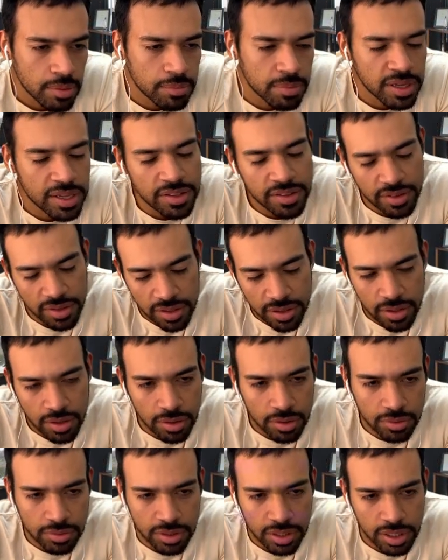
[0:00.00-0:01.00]
based
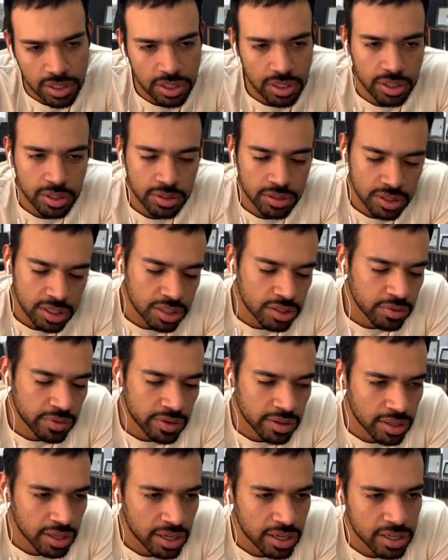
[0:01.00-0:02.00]
on the
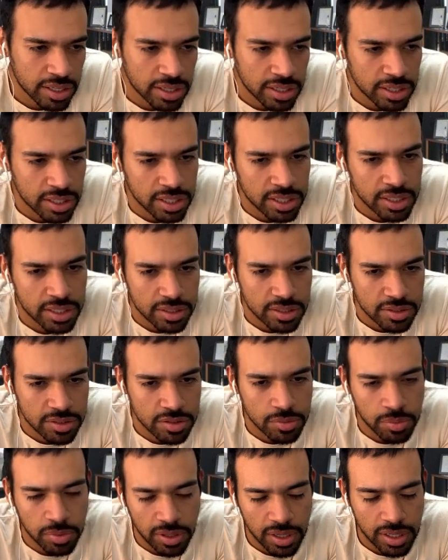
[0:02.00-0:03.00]
trend line in
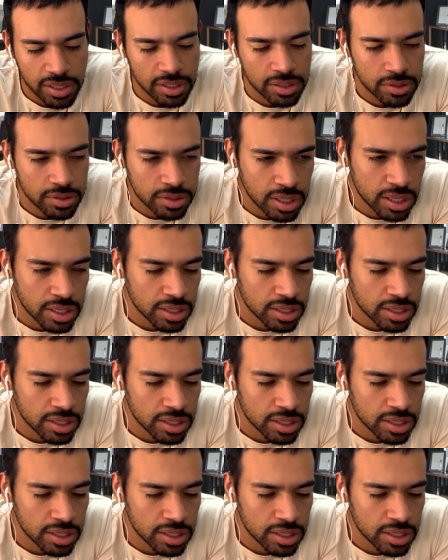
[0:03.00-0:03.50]
supply